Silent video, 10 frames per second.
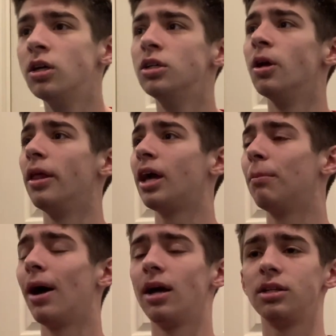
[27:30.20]
so they can
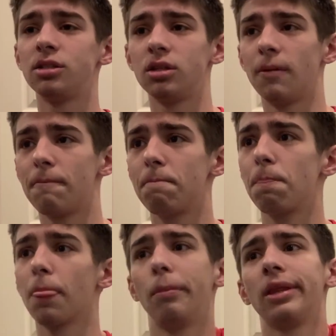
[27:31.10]
match.
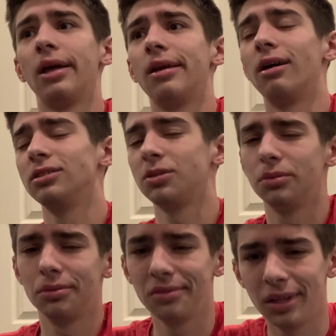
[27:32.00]
But then also,
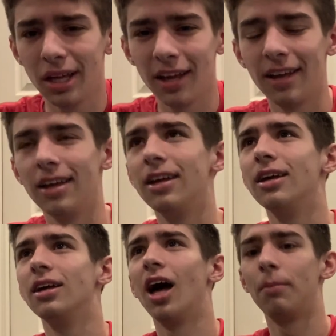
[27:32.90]

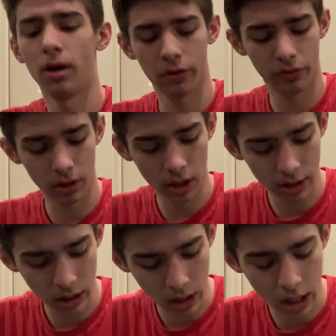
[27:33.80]
Iman
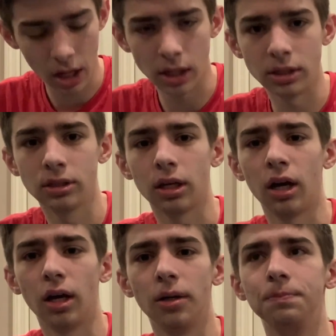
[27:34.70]
Vellani and
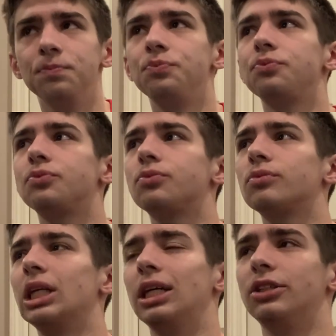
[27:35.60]

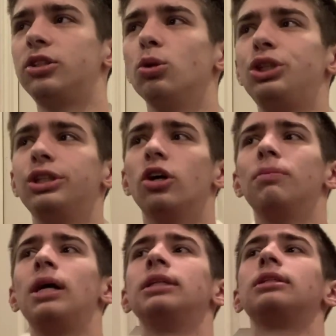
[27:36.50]
Xochitl
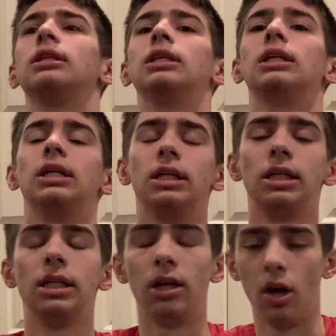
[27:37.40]
Gomez
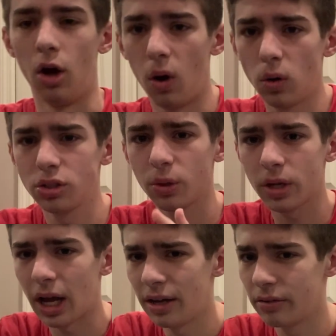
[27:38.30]
also
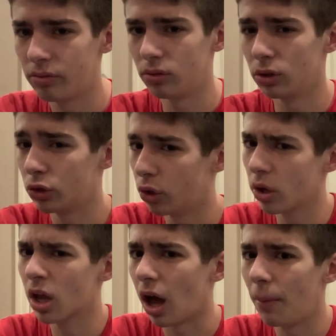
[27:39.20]
kind of
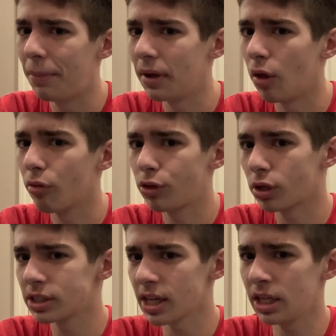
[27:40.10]
look a bit on the younger
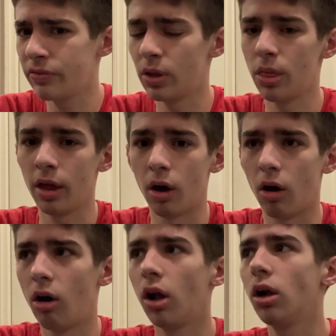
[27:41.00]
side, even though they
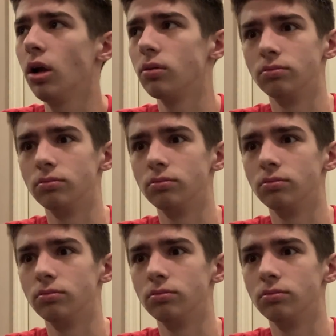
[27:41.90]
are